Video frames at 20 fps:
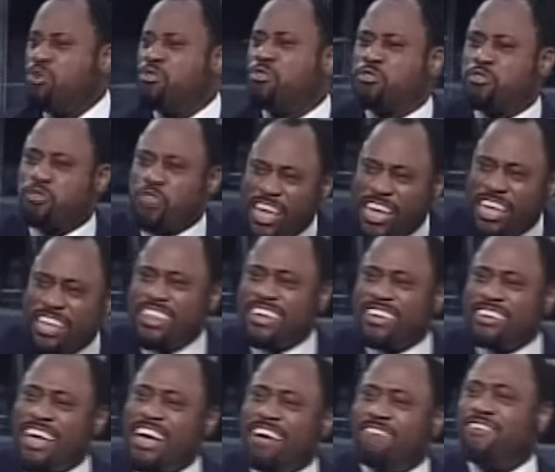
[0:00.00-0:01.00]
think the
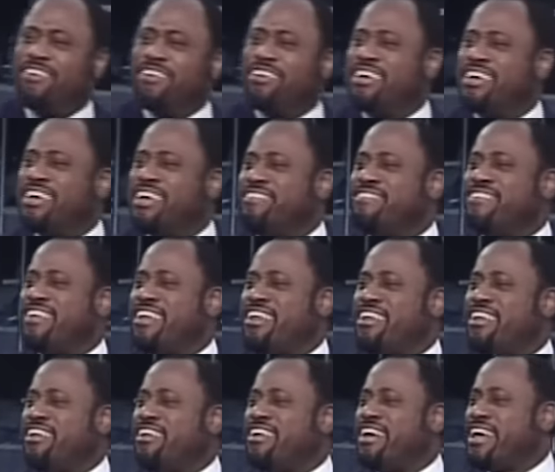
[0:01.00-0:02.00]
devil is a
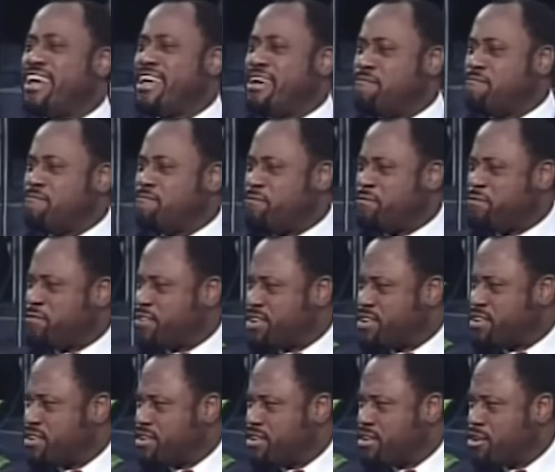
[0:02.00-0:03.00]
little imp
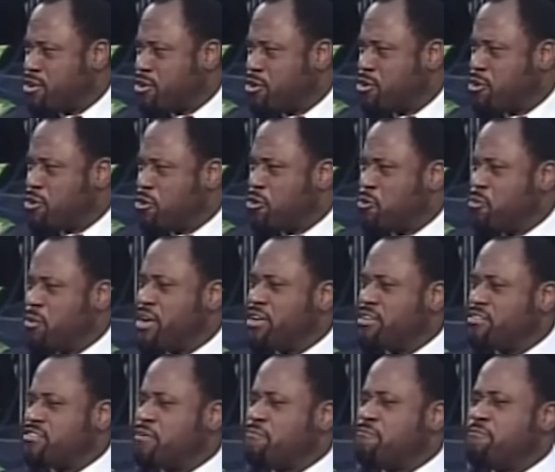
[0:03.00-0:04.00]
with
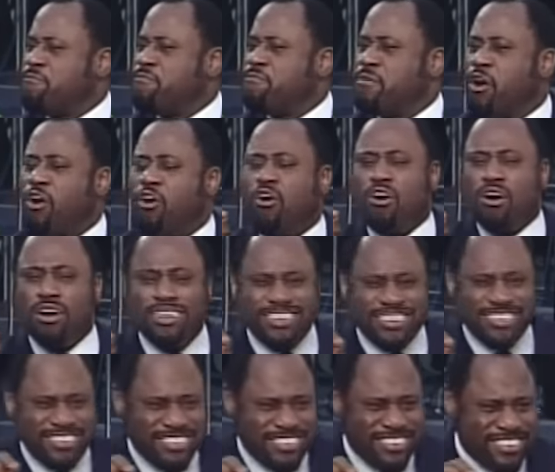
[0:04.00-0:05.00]
some
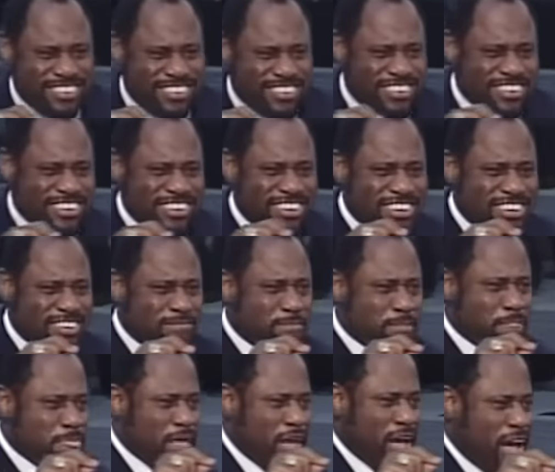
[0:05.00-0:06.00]
horns
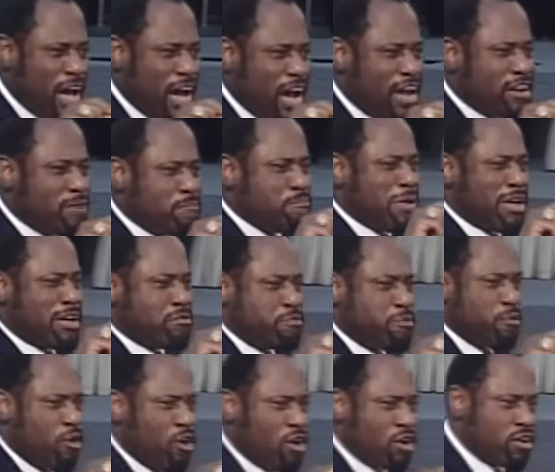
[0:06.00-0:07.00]
and a
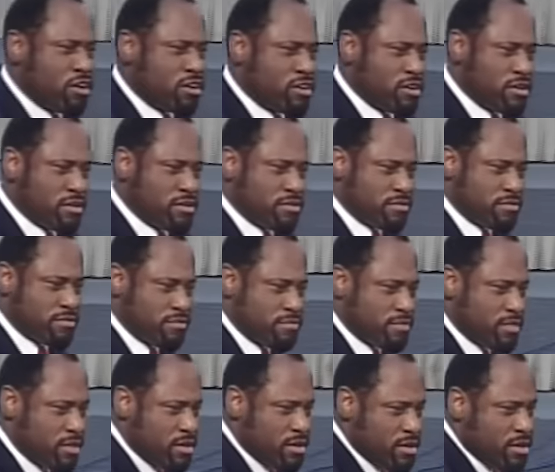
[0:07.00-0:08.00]
pitchfork.
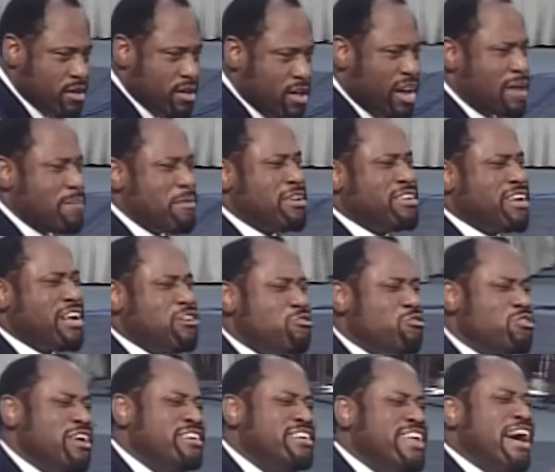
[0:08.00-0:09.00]
Let me tell you who
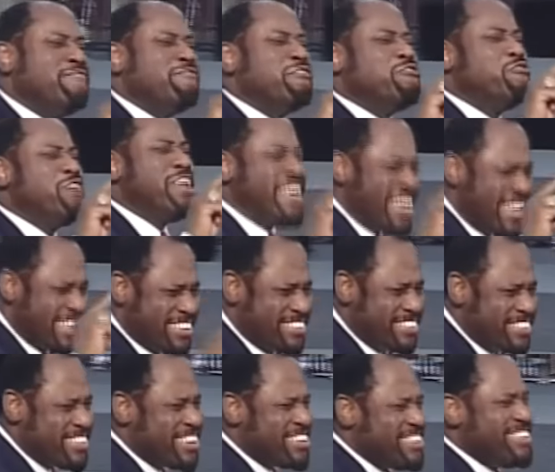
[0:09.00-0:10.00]
the devil is.
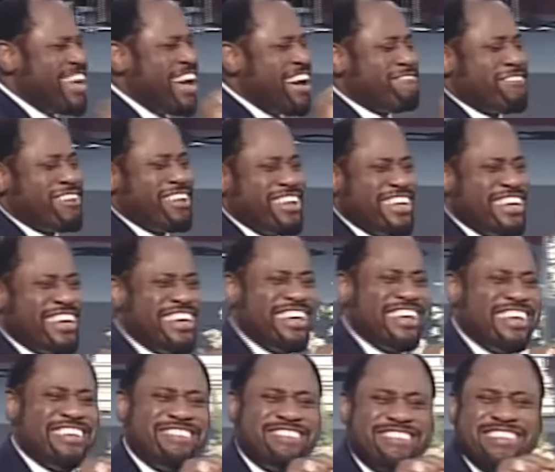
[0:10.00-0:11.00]
The devil
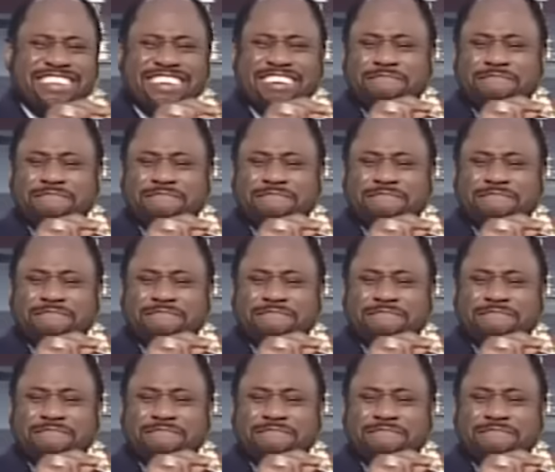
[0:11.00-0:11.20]
is